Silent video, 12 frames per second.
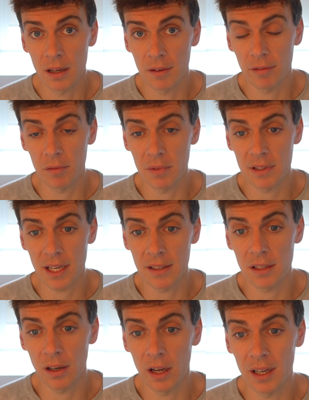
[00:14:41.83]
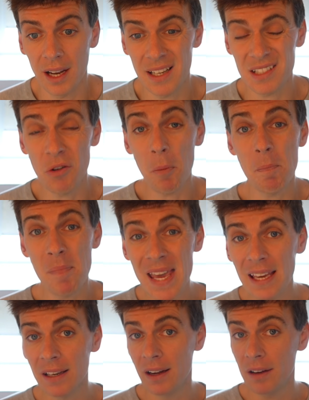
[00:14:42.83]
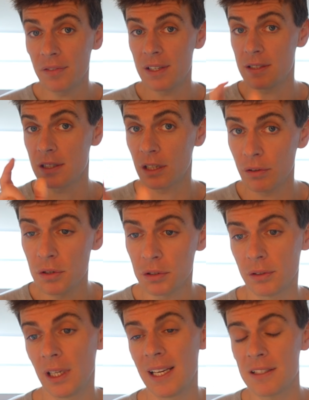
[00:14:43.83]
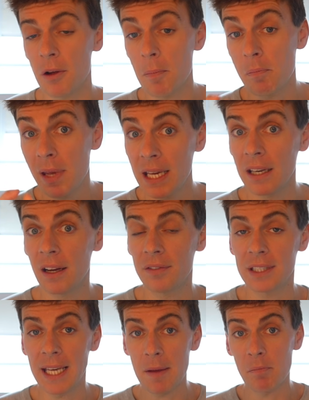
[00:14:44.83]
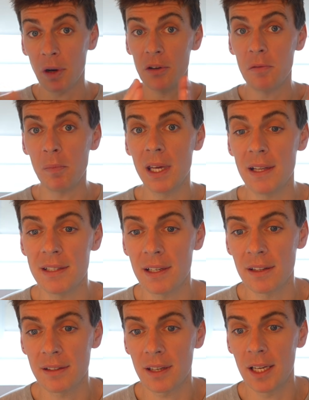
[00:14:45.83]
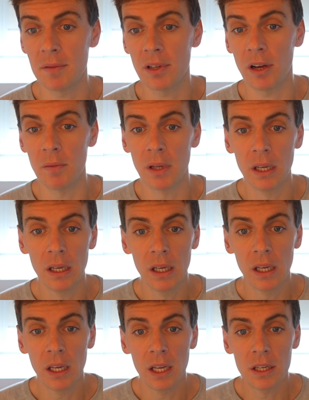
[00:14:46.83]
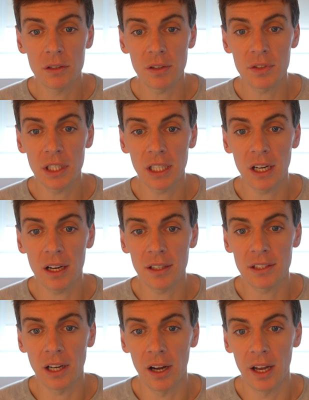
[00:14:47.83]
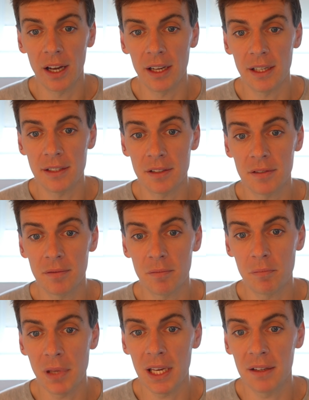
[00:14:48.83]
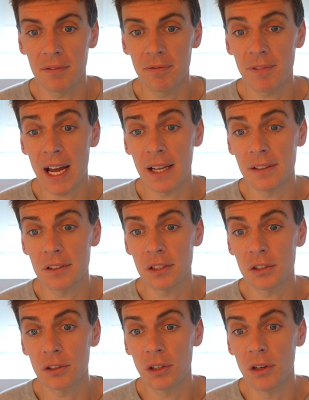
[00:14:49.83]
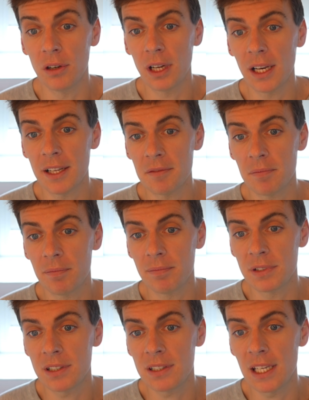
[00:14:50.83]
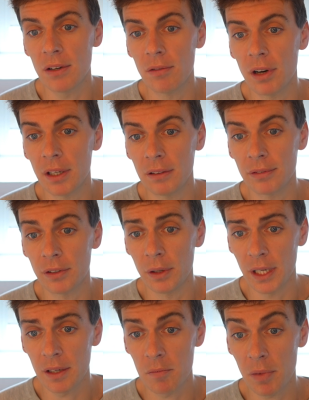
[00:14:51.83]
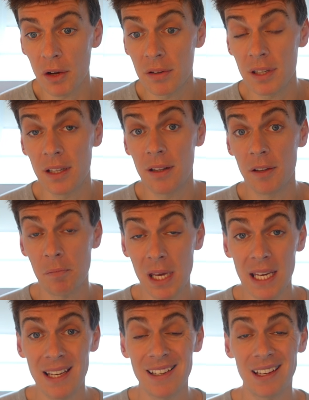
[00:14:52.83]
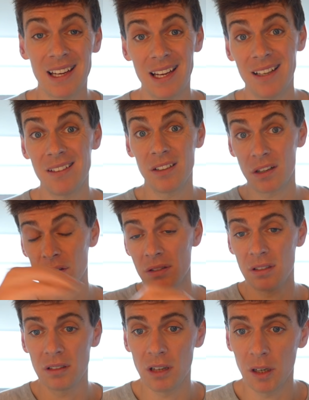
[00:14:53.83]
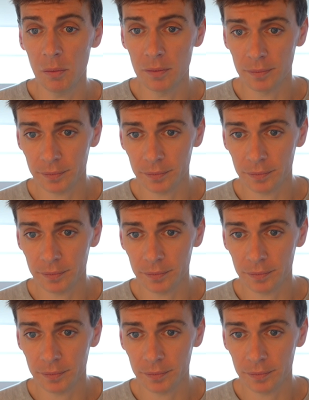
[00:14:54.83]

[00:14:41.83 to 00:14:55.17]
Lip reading: from the center line, and it's not big enough, this is the crucial thing, it's not big enough to get both beads in at the same time. So obviously car tire is big, fat and strong and has steel running through it, both in the bead and across the top.